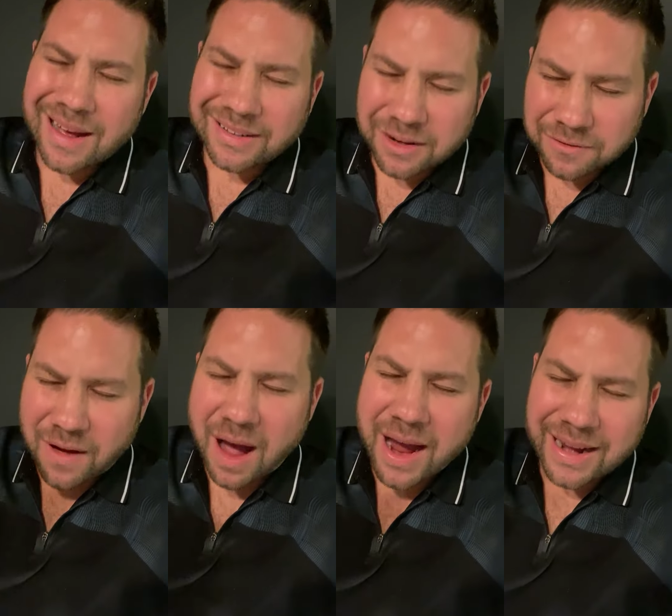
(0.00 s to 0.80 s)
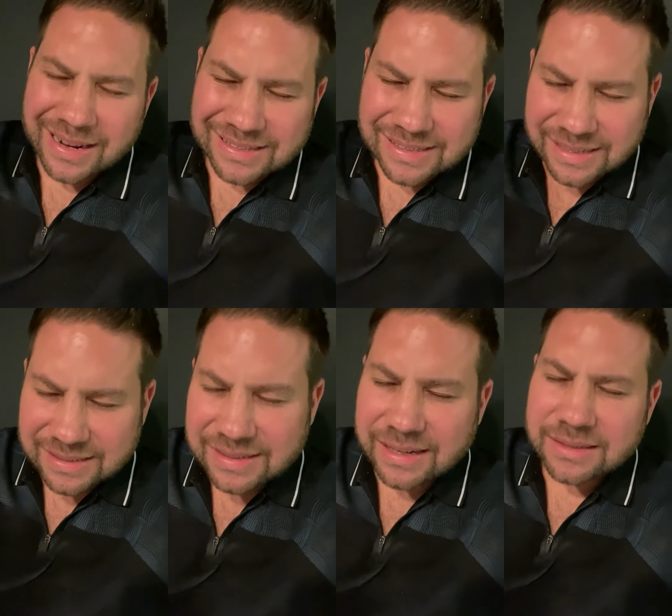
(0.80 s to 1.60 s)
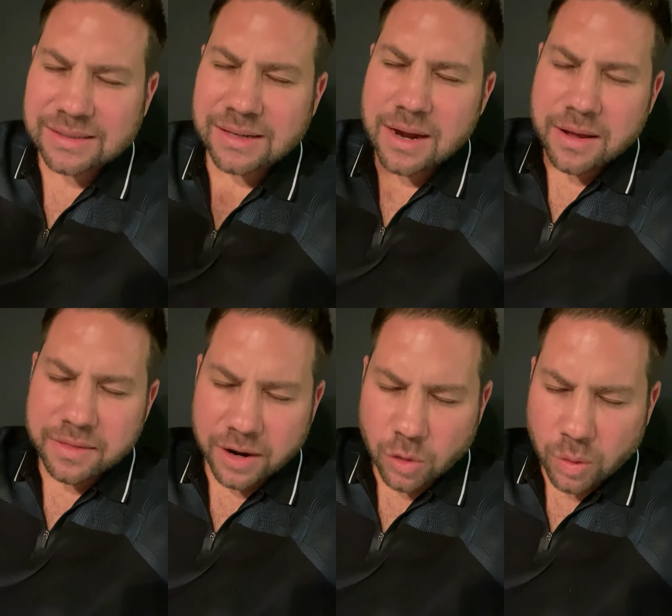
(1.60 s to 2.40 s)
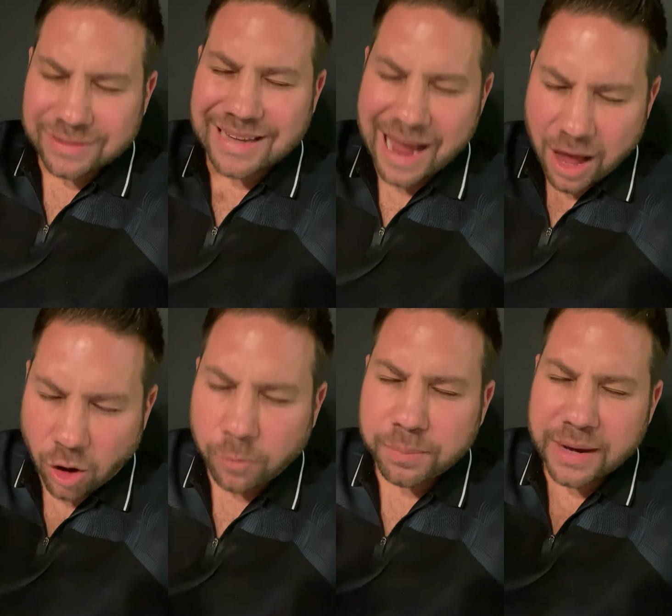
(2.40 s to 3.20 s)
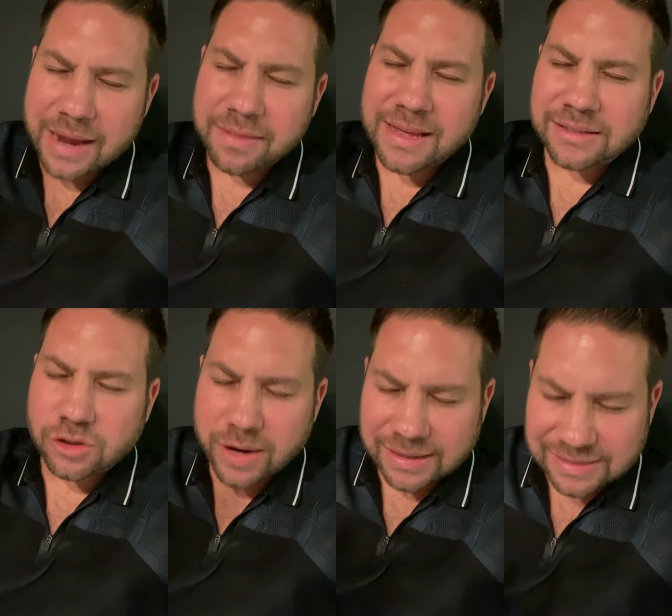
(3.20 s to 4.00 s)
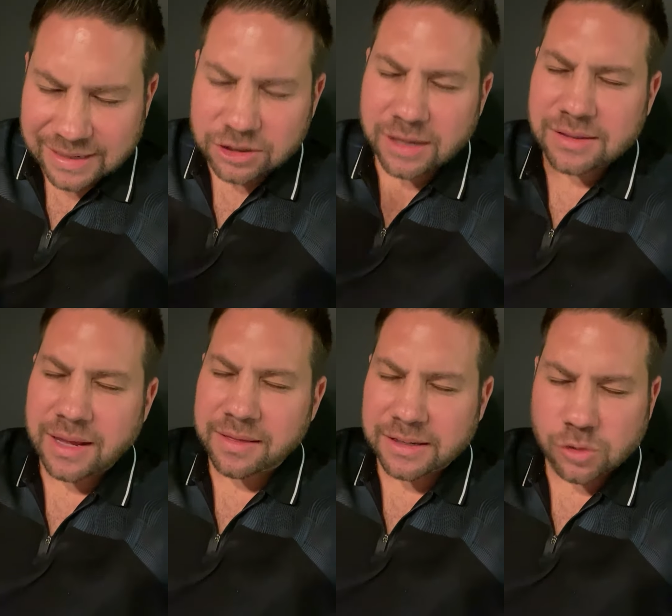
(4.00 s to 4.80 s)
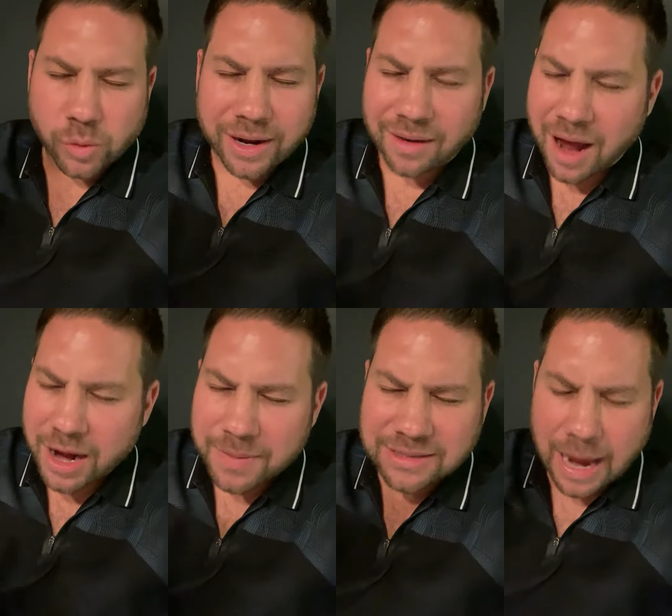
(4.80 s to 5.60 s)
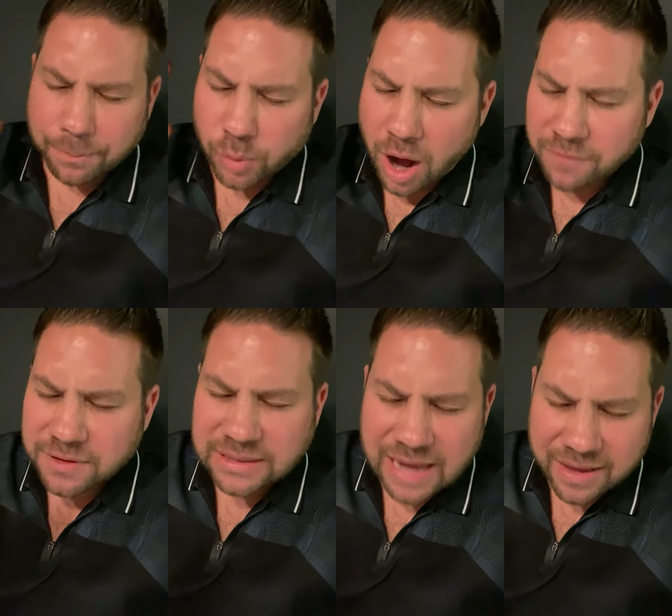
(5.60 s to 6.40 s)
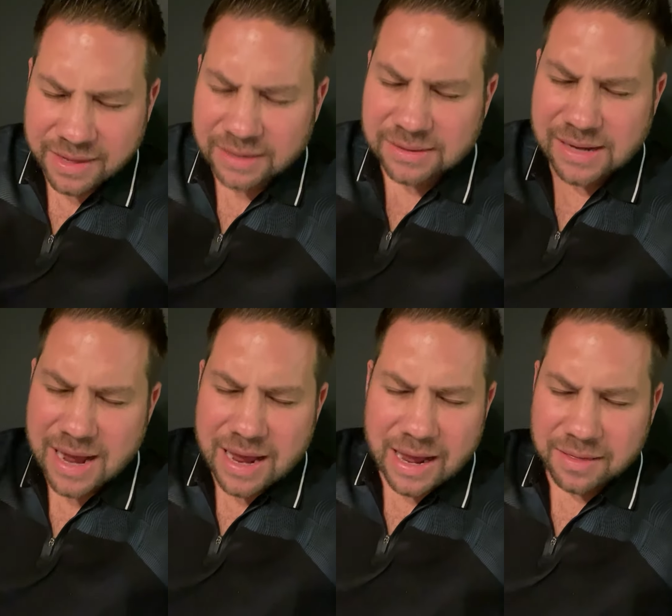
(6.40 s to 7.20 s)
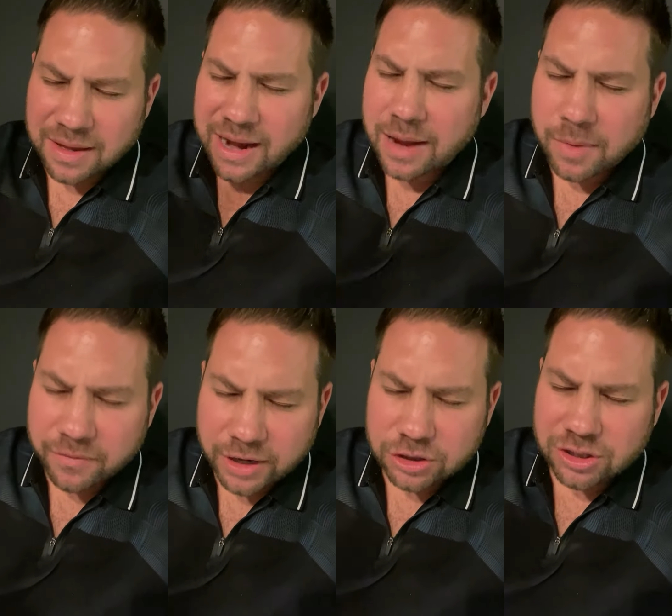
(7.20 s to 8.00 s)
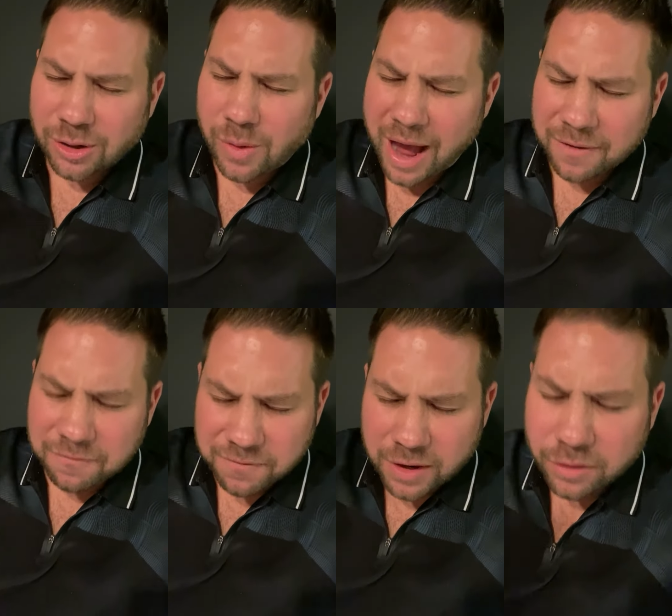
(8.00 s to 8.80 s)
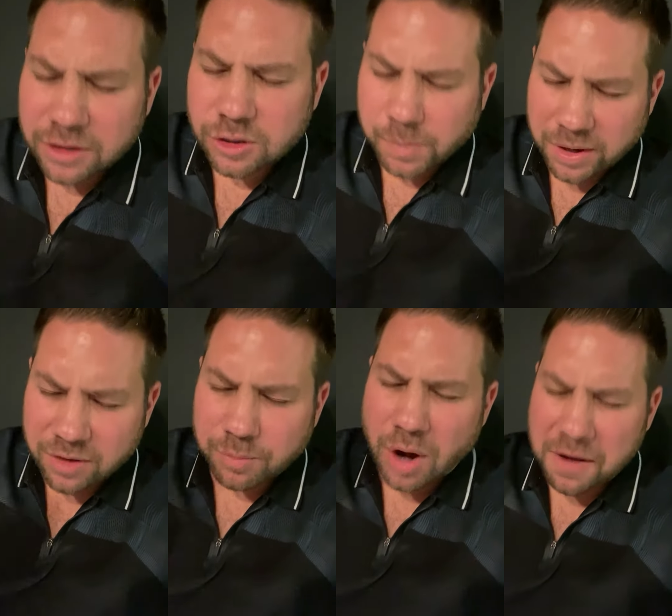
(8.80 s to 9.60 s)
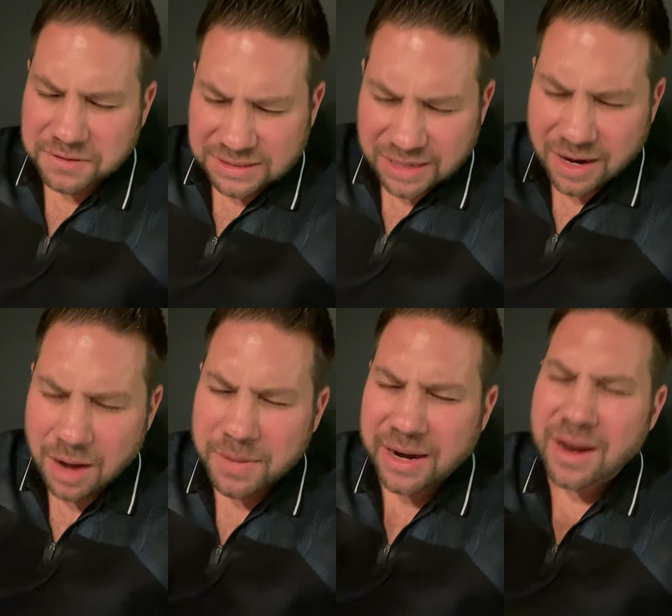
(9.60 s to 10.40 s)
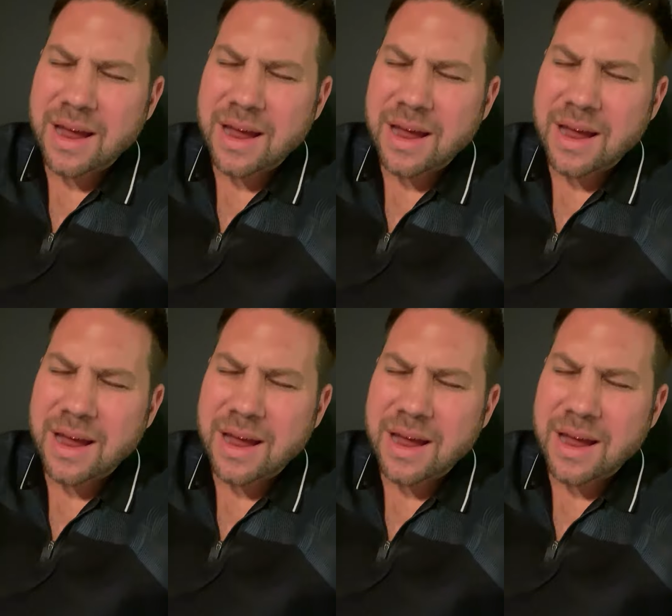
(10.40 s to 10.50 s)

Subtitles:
divine assistance. They're going to help in these transitions and these realignments. I prophesy this in the name of Yeshua. I feel the spirit of prophecy coming,